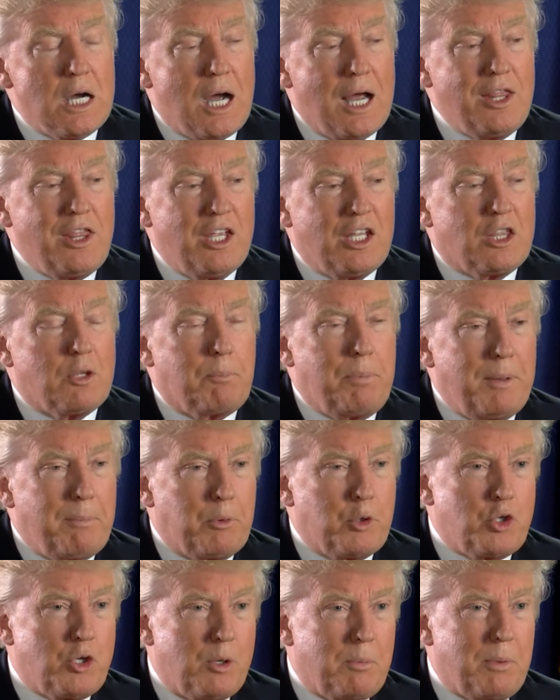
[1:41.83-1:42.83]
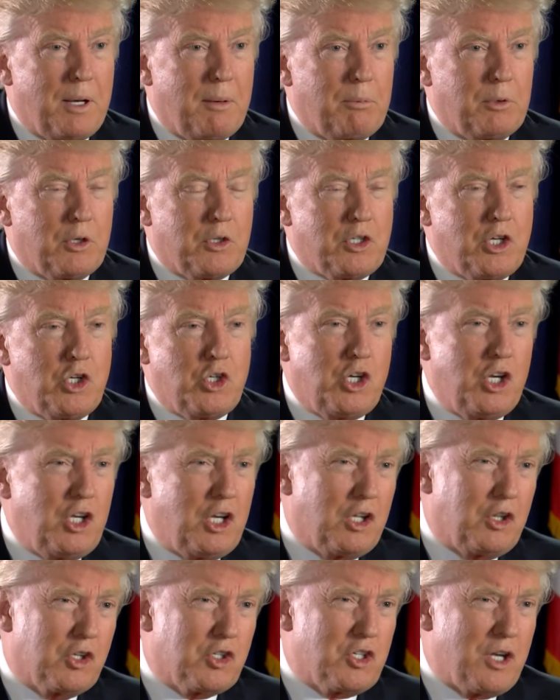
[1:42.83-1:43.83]
I think the people should be able to see. She
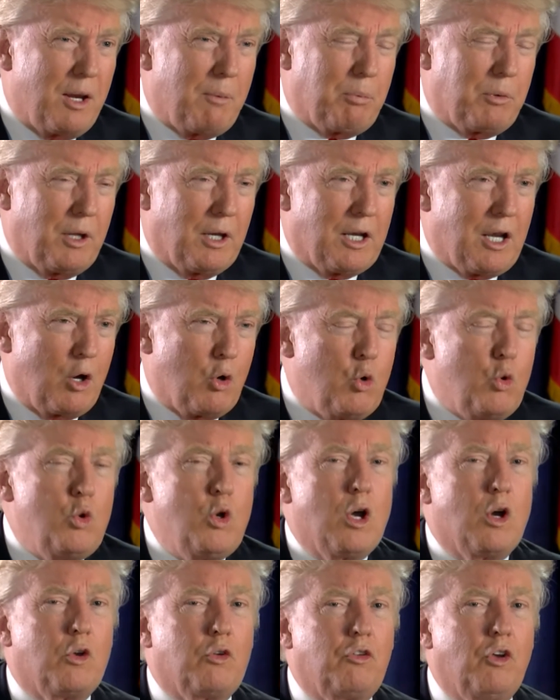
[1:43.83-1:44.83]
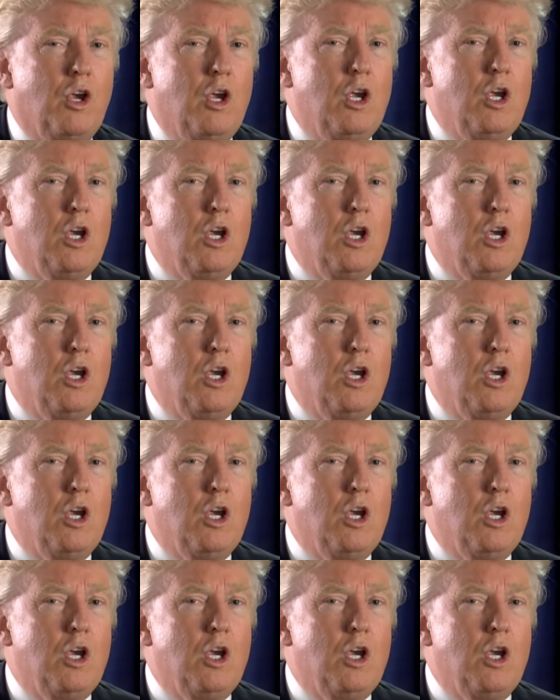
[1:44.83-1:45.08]
did the same thing. Now, who knows?